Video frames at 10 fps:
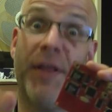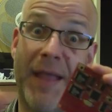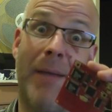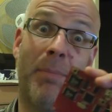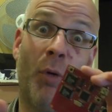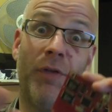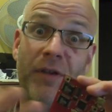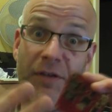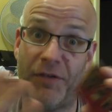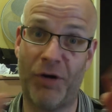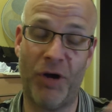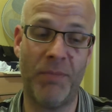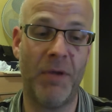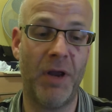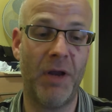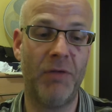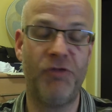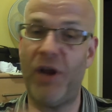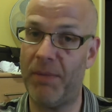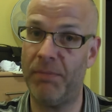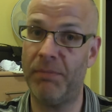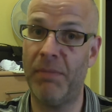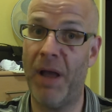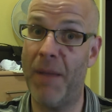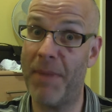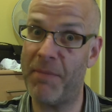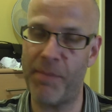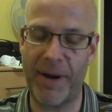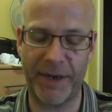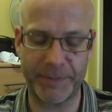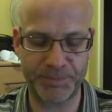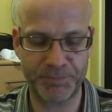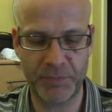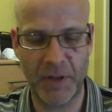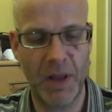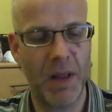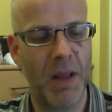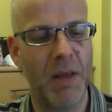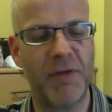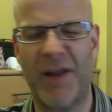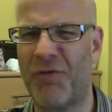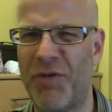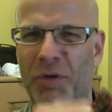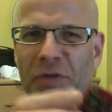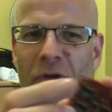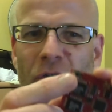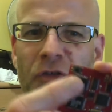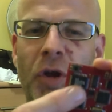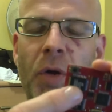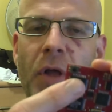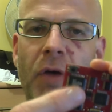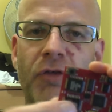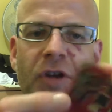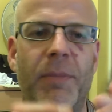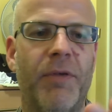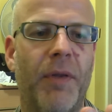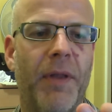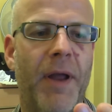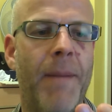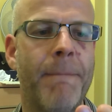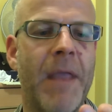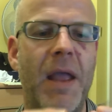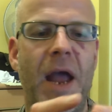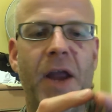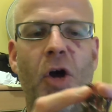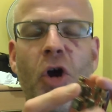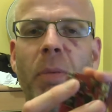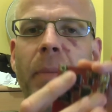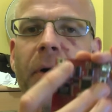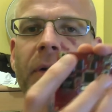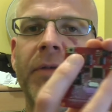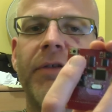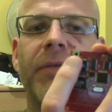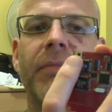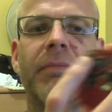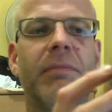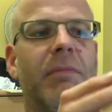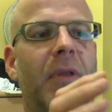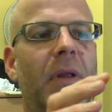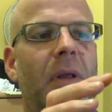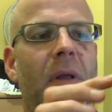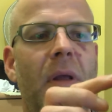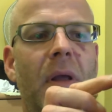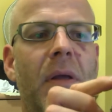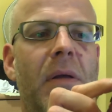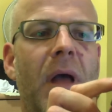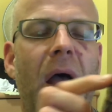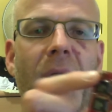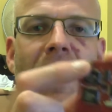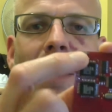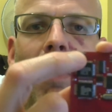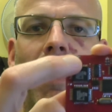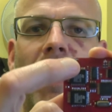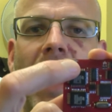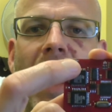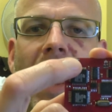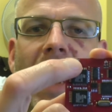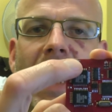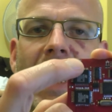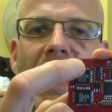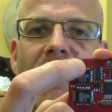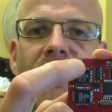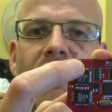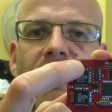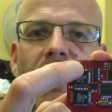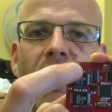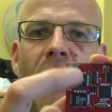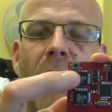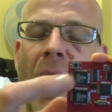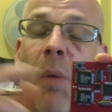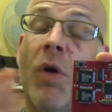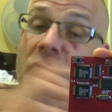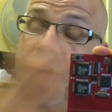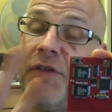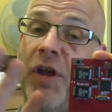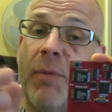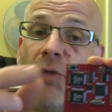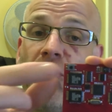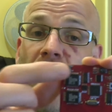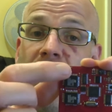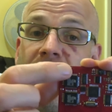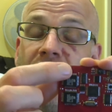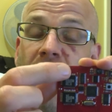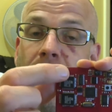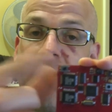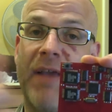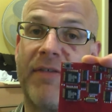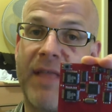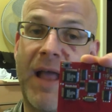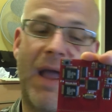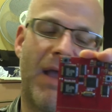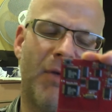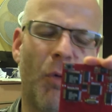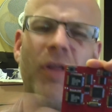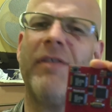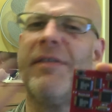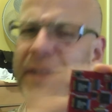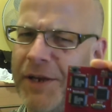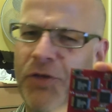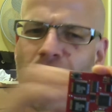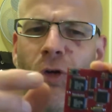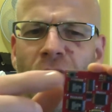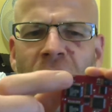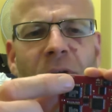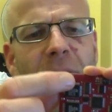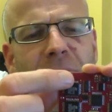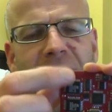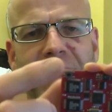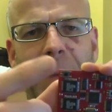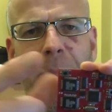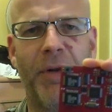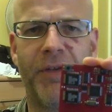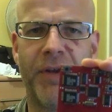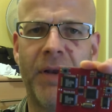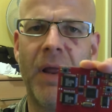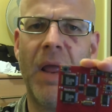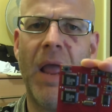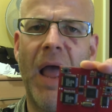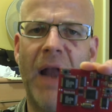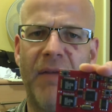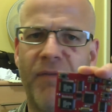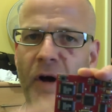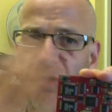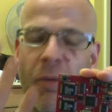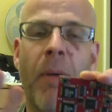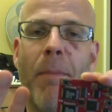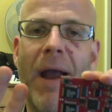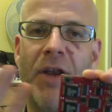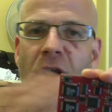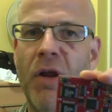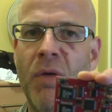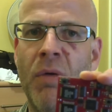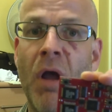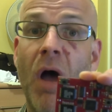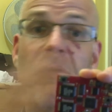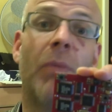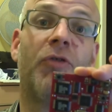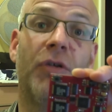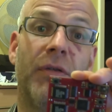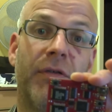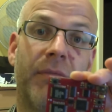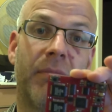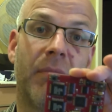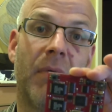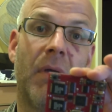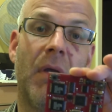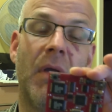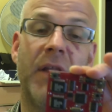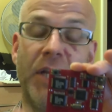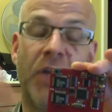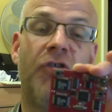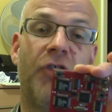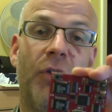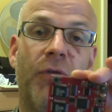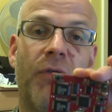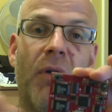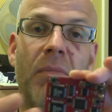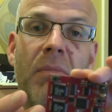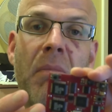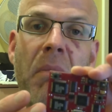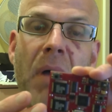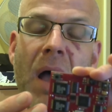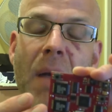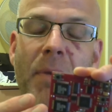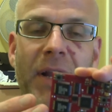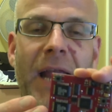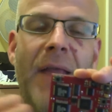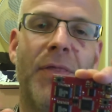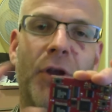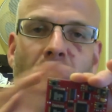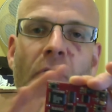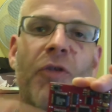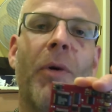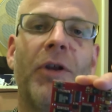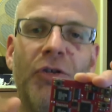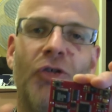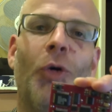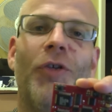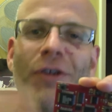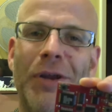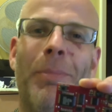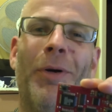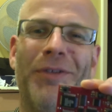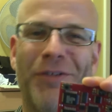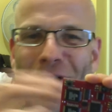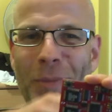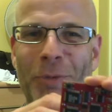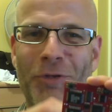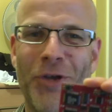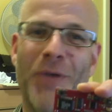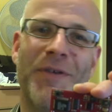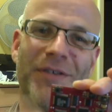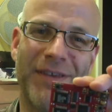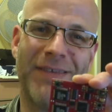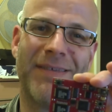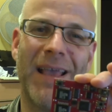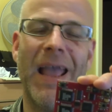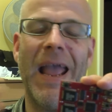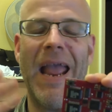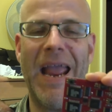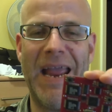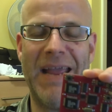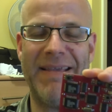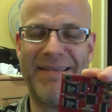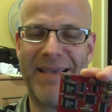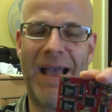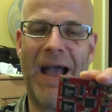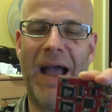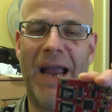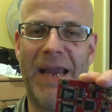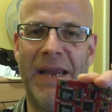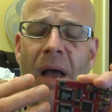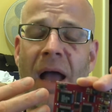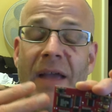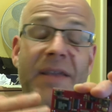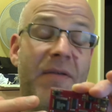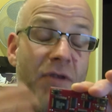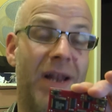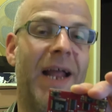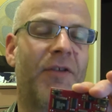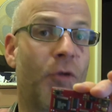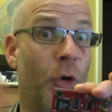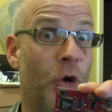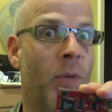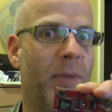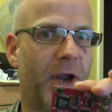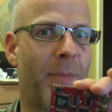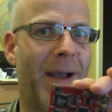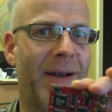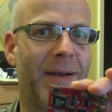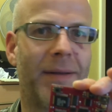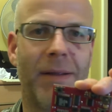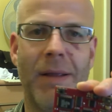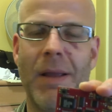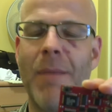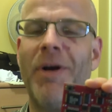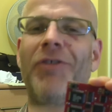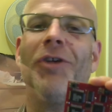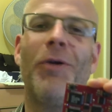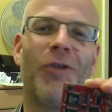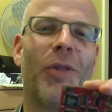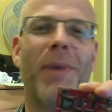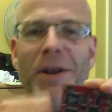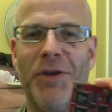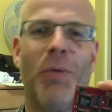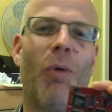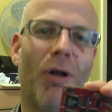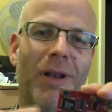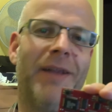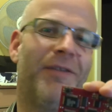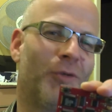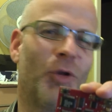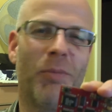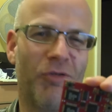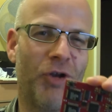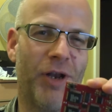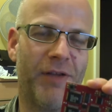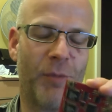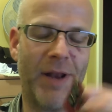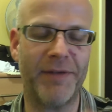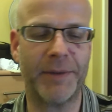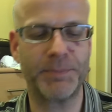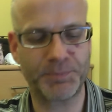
at that point in time chip memory bank. So that's the reason why it's got two of those chips on there. You've got a couple of buttons. That one there is to, once you're in terminal services, you press that, and all this is in the instructions, but you press that button and it fires up a menu of options that you can choose from. But again, the corresponding choice that you put into terminal services is either a letter or number command, but it shows on the menu what letters or numbers you need to enter.